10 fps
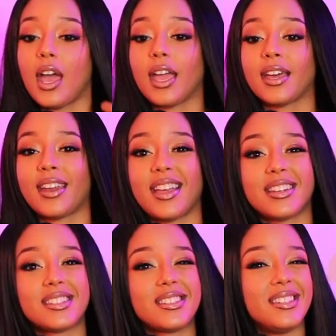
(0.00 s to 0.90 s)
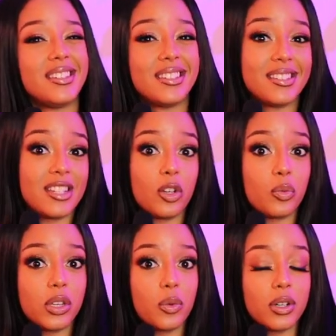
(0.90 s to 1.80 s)
and I didn't
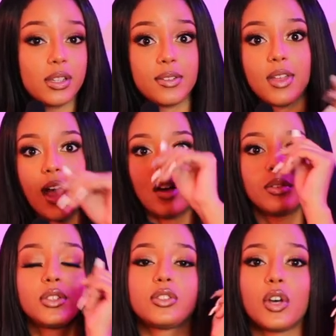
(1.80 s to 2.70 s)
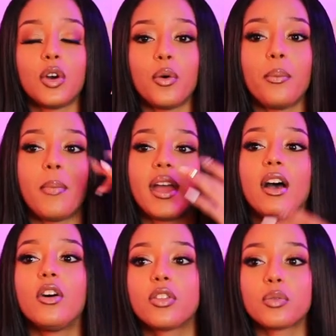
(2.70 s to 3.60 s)
really want to leave the house. So, my
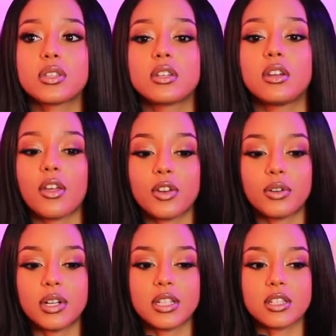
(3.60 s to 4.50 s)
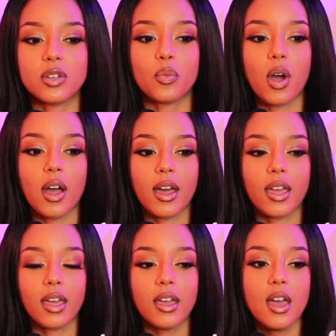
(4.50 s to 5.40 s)
health was another reason
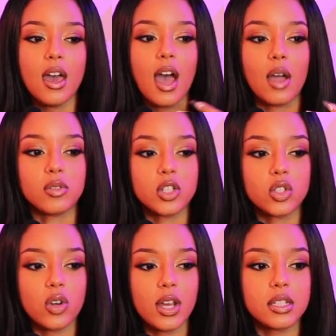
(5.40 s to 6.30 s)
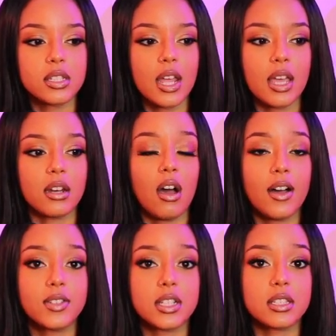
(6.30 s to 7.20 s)
why I was stressed. And
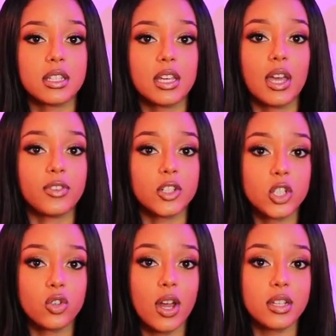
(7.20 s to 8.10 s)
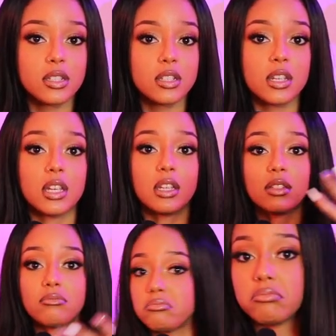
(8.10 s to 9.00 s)
obviously, if you're stressed,
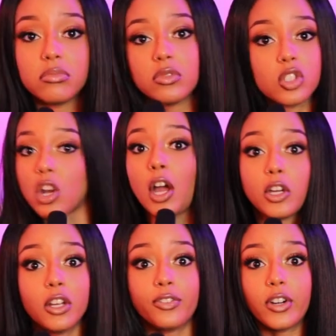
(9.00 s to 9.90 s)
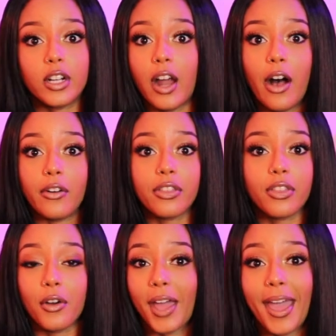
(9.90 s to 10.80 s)
it it's not good for your health,
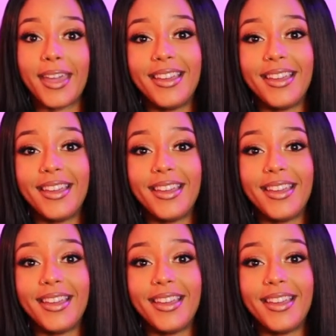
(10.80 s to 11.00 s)
okay?